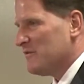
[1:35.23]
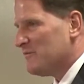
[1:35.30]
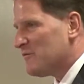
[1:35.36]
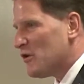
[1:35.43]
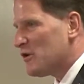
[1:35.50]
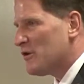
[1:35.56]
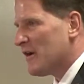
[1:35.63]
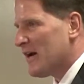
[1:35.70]

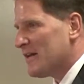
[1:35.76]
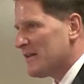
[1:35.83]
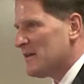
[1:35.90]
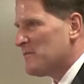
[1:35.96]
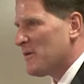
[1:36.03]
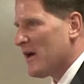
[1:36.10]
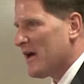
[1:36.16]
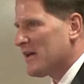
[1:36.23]
voter
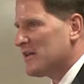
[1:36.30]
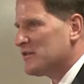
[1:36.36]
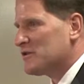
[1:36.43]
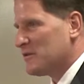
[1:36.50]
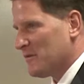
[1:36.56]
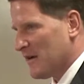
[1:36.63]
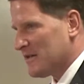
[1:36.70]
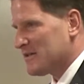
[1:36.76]
ID package
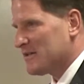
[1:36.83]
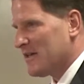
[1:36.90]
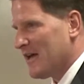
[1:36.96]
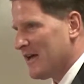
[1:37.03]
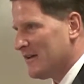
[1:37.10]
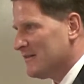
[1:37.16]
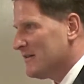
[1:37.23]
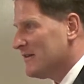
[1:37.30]
to our
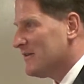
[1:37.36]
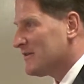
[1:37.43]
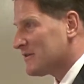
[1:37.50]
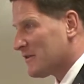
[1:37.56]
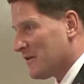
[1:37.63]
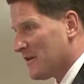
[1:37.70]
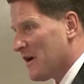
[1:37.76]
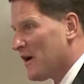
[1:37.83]
state
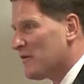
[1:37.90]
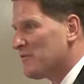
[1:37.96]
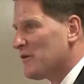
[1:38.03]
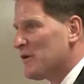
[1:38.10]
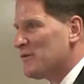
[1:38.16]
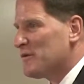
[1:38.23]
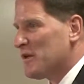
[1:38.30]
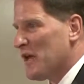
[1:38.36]
so that our
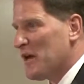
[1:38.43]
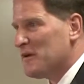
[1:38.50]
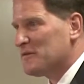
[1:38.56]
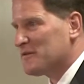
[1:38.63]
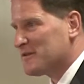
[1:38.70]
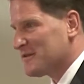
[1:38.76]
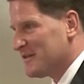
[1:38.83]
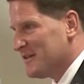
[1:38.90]
vote
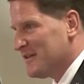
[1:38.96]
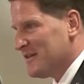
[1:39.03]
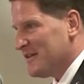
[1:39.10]
counts